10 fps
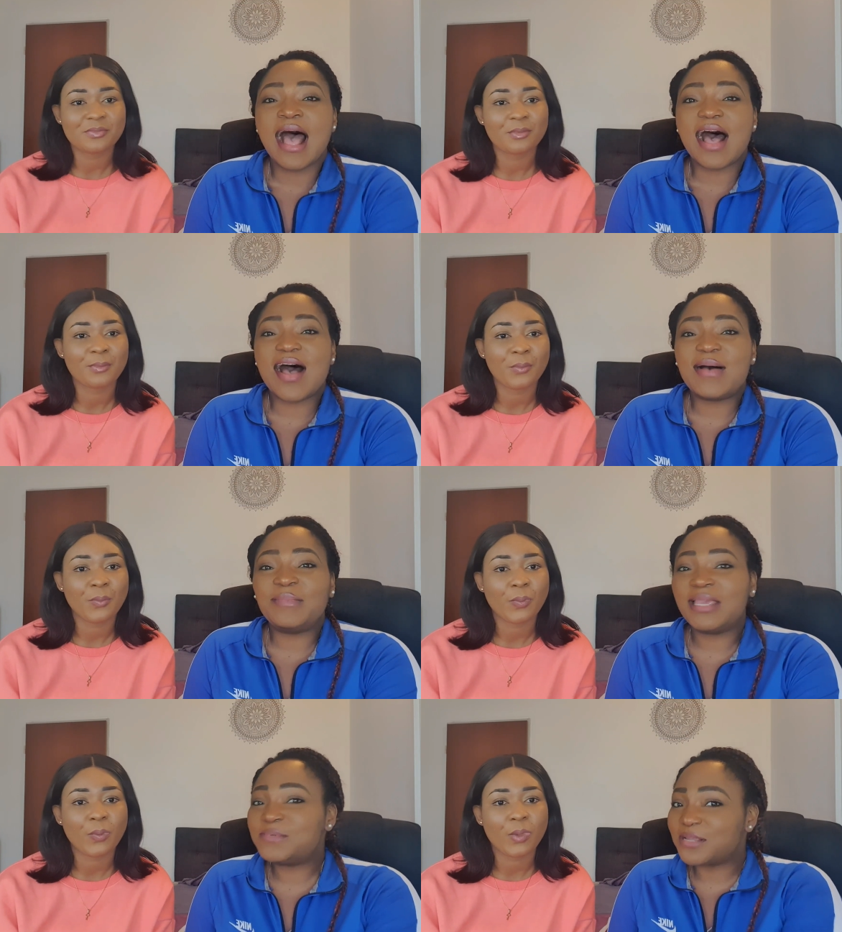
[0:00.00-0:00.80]

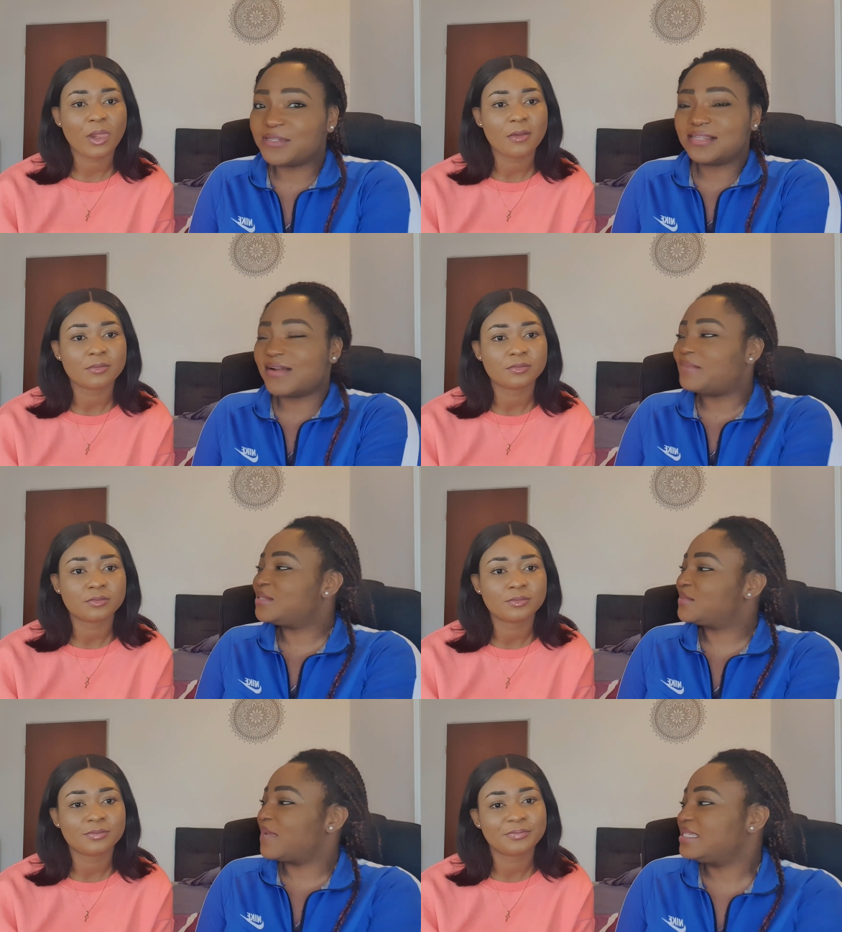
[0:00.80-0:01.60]
Speaker 1: um, keep
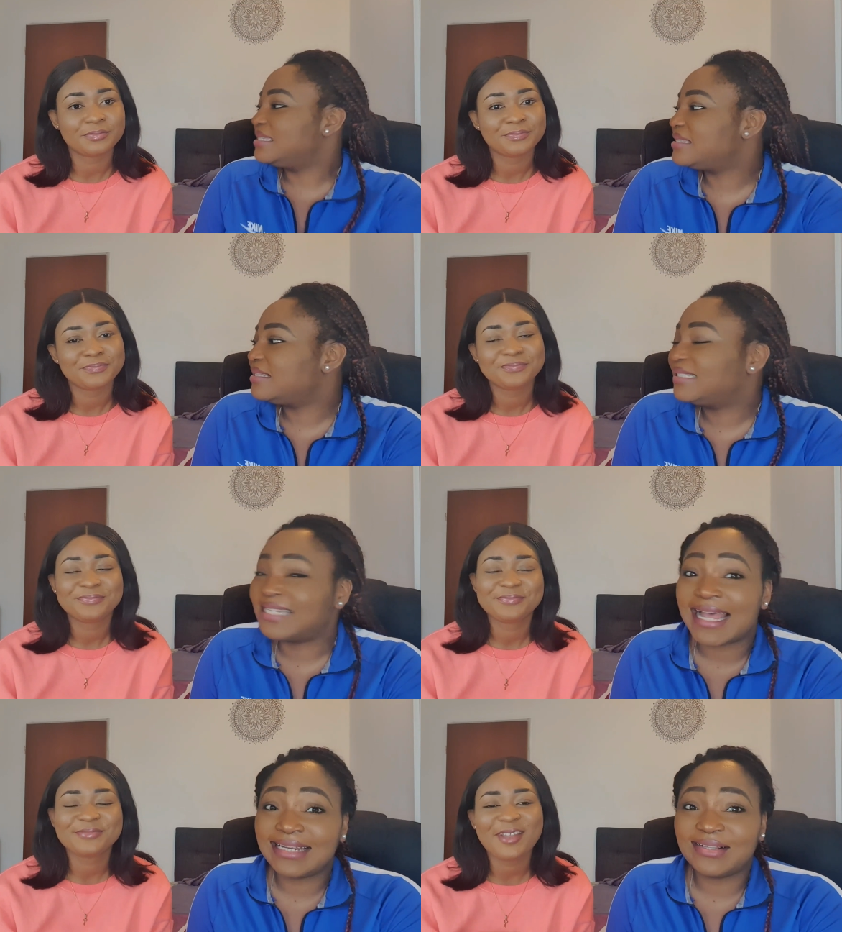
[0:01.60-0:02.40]
subscribing to my sister's
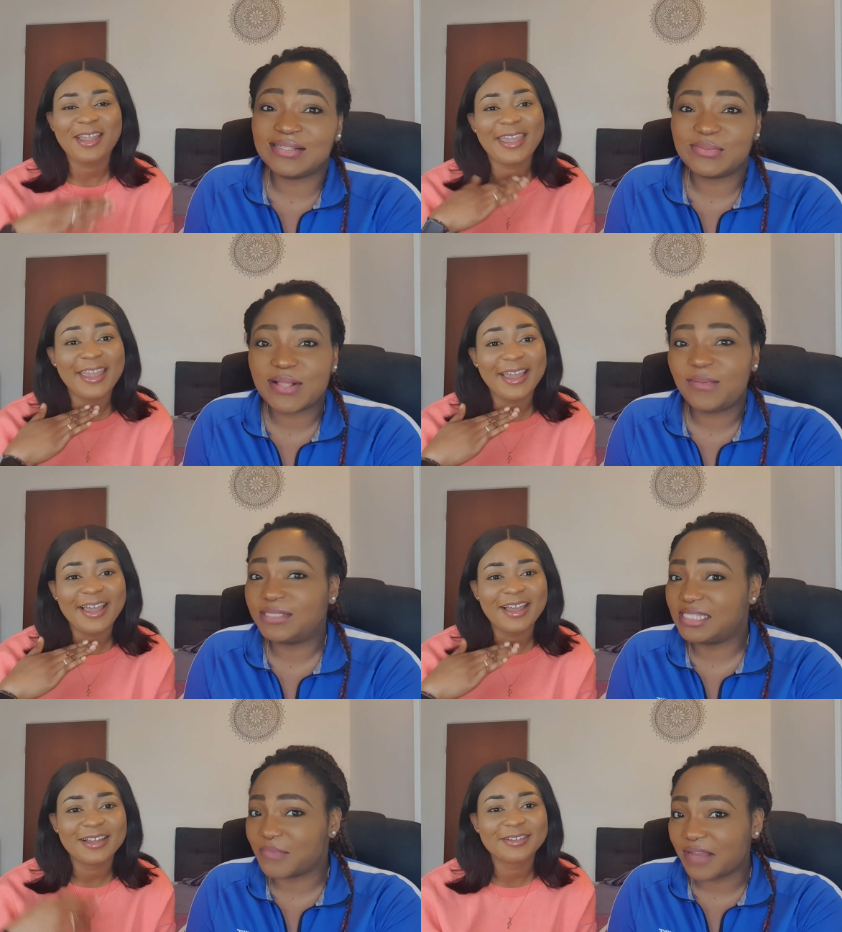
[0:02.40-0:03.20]
channel as well.
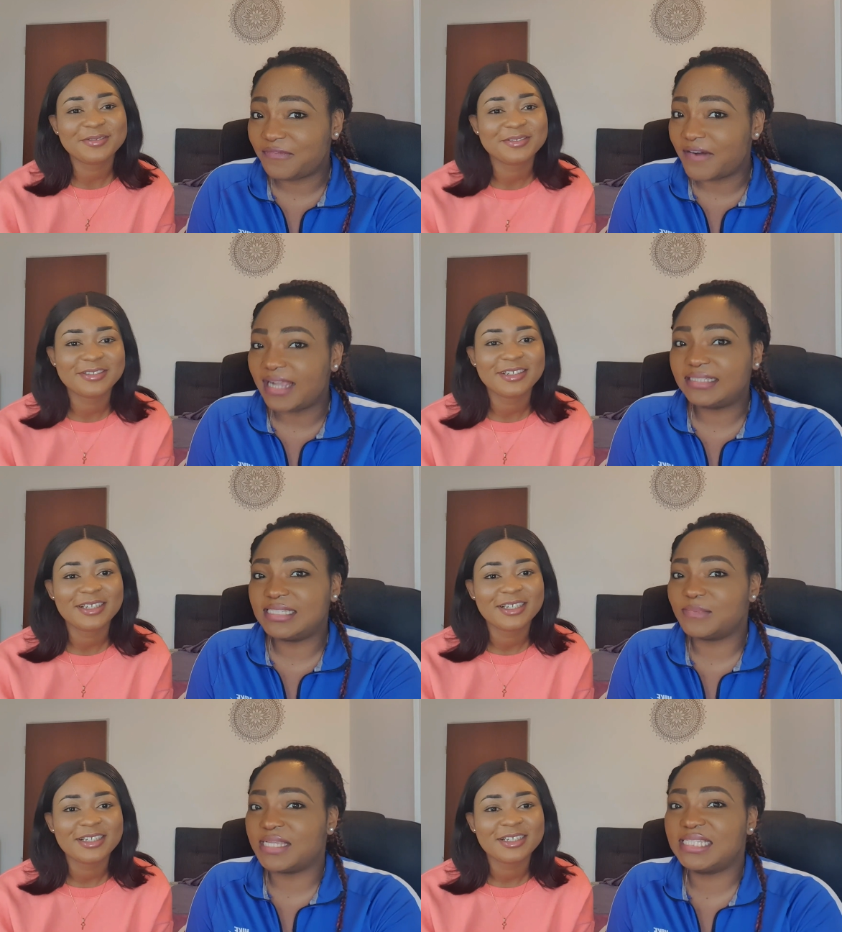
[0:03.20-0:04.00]
She's my friend,
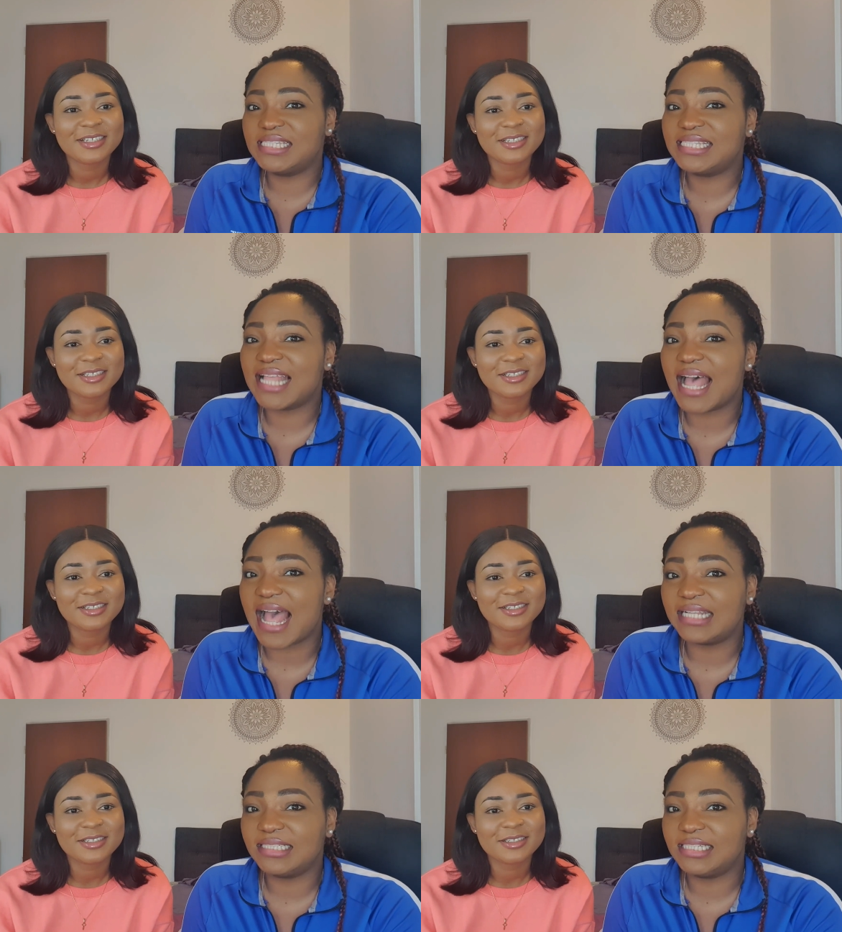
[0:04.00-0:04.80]
she's my sister,
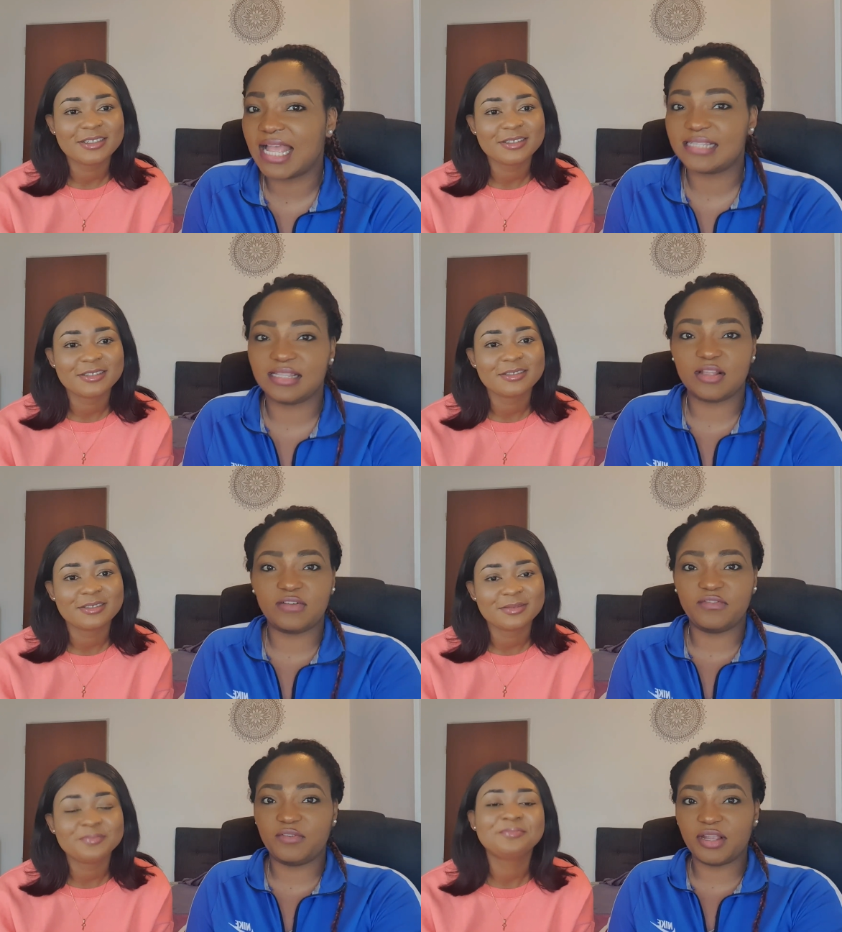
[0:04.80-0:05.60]
and she has a lot
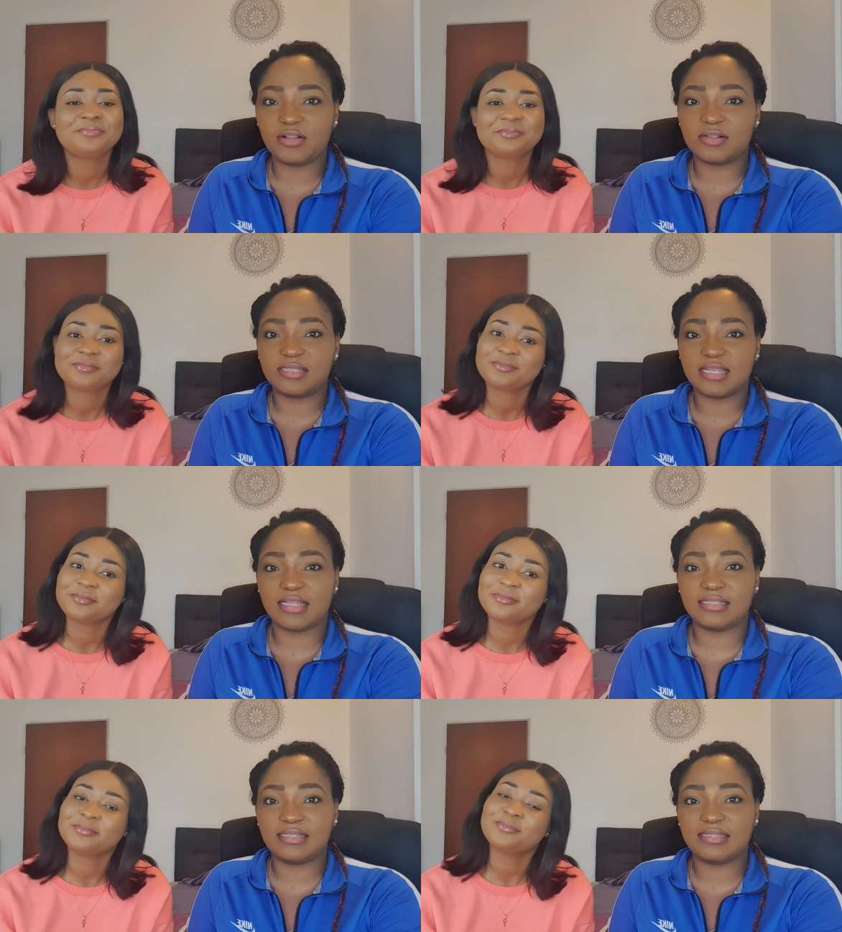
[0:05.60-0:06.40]
of great
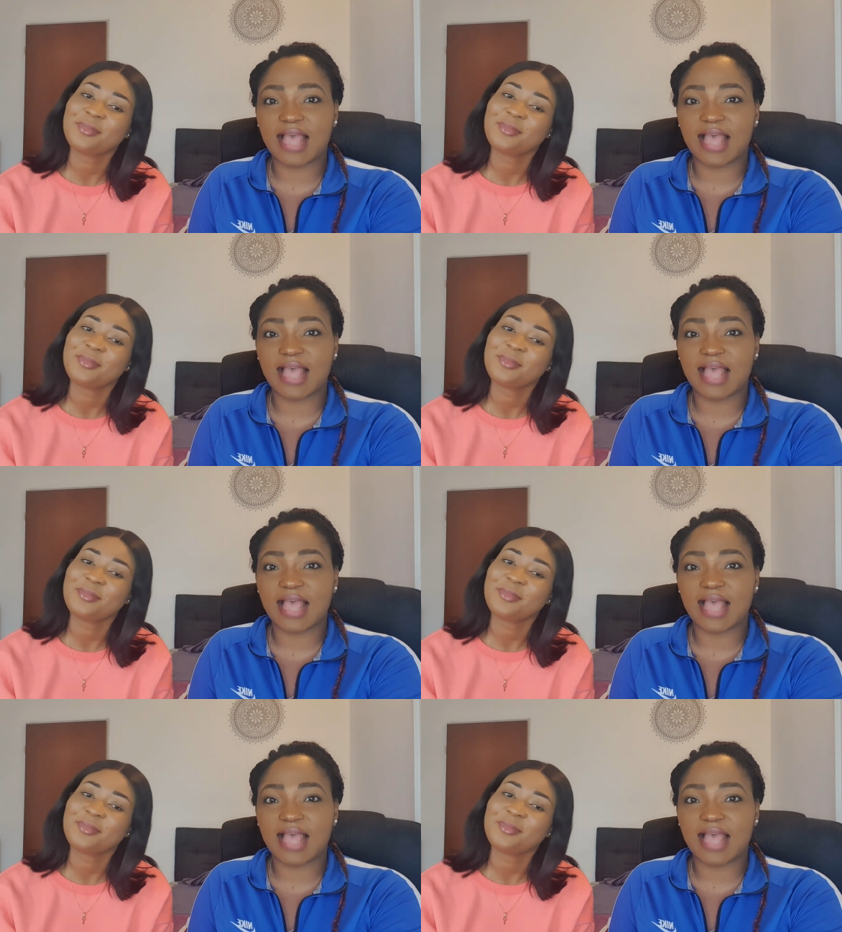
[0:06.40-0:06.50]
content.